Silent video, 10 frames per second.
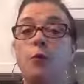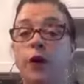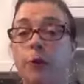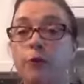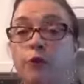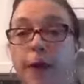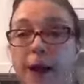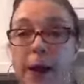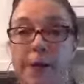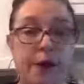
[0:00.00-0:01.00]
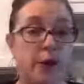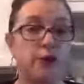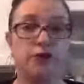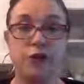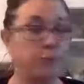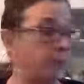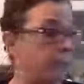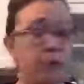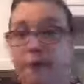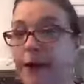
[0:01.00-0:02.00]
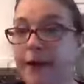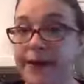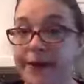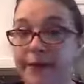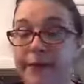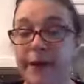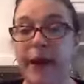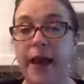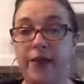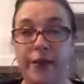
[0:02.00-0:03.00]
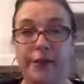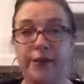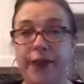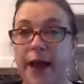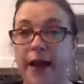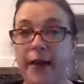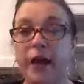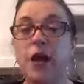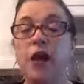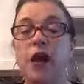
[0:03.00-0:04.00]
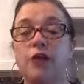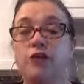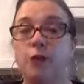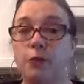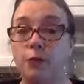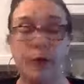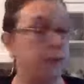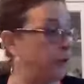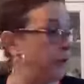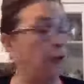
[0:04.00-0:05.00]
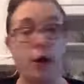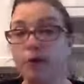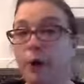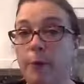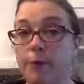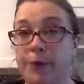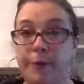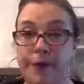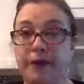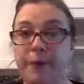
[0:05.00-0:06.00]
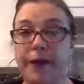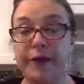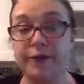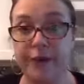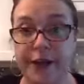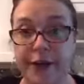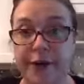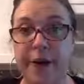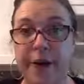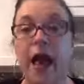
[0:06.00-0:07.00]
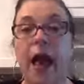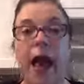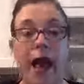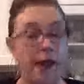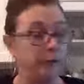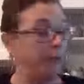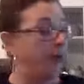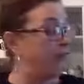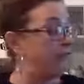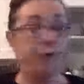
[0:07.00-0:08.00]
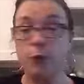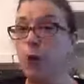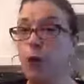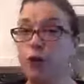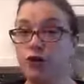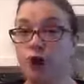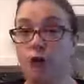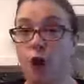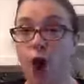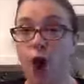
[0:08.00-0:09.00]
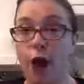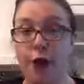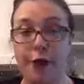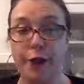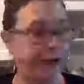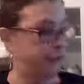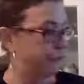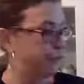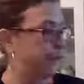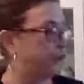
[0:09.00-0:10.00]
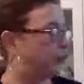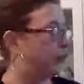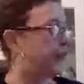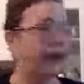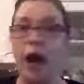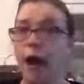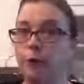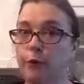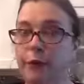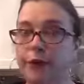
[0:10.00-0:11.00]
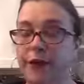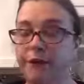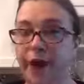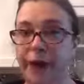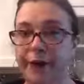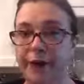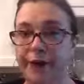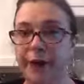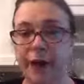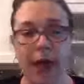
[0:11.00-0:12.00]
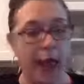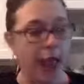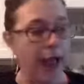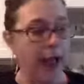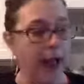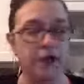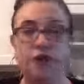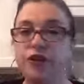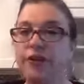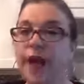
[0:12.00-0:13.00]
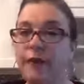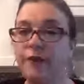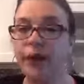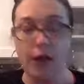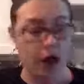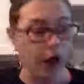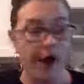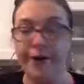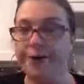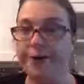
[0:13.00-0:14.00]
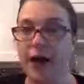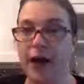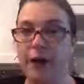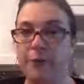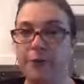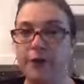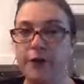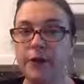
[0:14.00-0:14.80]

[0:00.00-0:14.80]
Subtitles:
when I moved back up here, she went with my kids and their dad. And so we brought her up because my kids are here. And my floors are all, they look like hardwood, but they're vinyl. And she's having a hard time